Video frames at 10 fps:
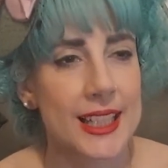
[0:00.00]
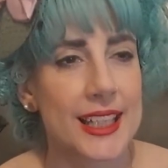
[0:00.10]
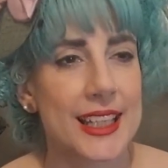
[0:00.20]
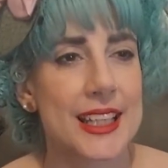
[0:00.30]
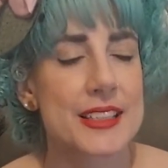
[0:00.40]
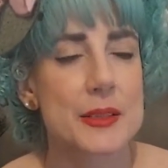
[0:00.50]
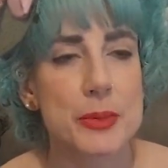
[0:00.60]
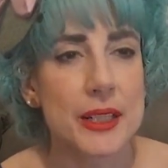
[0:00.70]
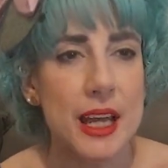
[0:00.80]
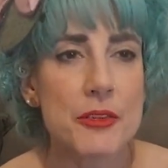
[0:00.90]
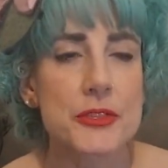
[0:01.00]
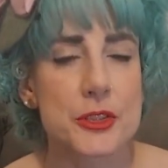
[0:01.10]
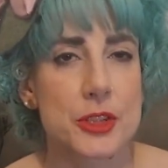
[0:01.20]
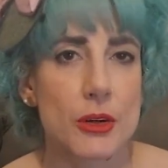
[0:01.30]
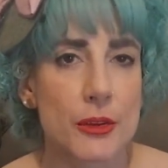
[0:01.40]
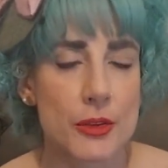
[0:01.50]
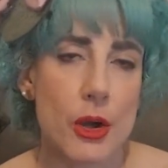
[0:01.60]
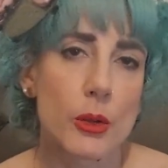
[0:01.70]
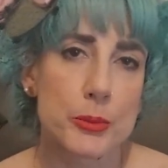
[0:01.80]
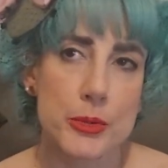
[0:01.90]
And but after all the
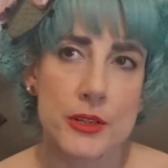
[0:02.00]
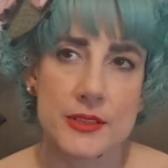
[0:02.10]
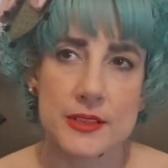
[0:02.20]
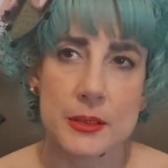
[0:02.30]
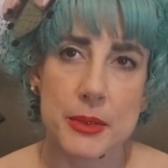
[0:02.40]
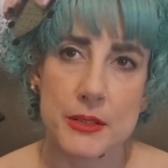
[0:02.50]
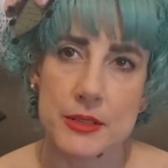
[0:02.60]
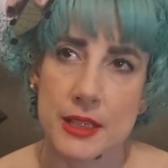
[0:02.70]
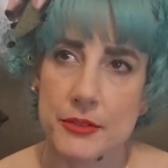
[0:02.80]
whole process, about